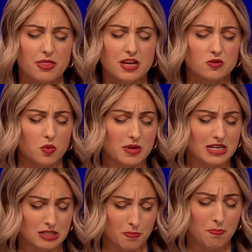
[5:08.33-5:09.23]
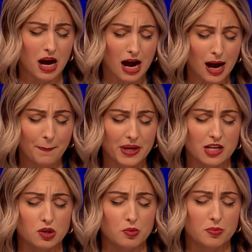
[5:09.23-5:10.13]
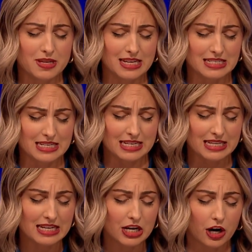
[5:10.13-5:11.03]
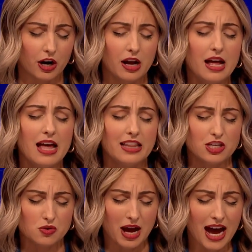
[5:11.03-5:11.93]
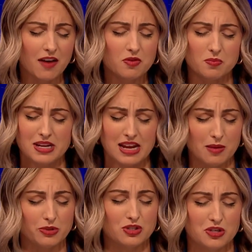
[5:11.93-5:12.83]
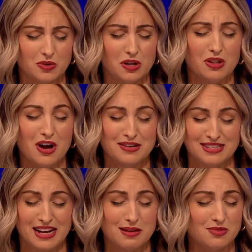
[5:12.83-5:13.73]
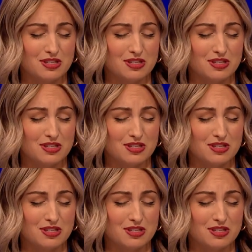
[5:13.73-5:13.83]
Things will begin to pop and you will begin to hear like you haven't been able to in a long time.